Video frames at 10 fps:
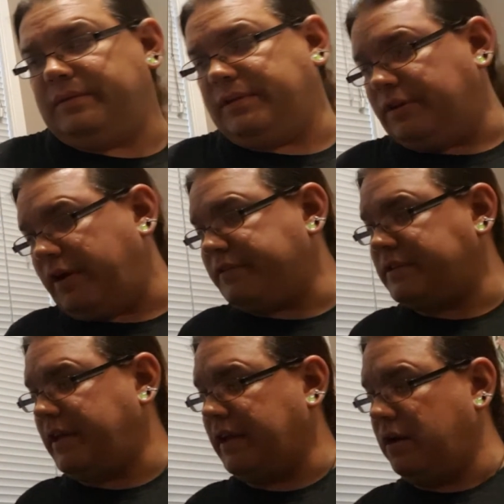you don't have
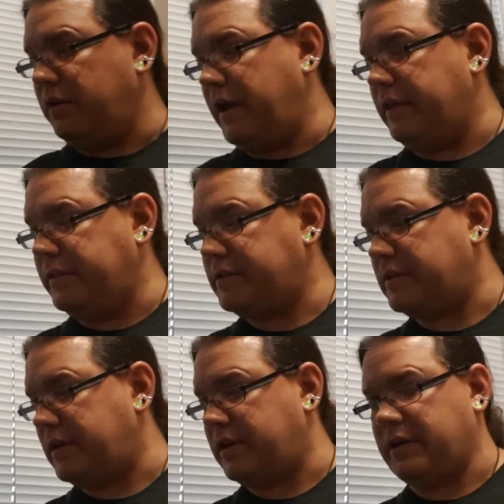to say, okay,
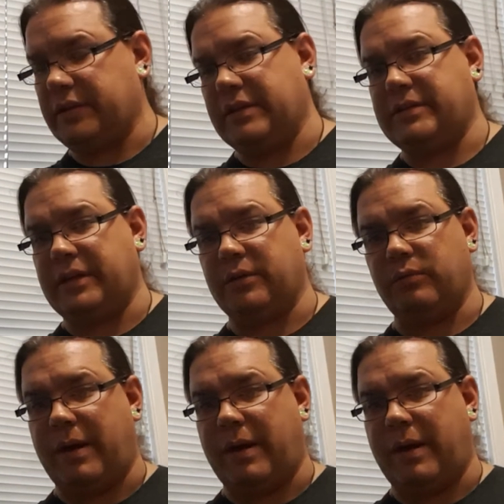this thing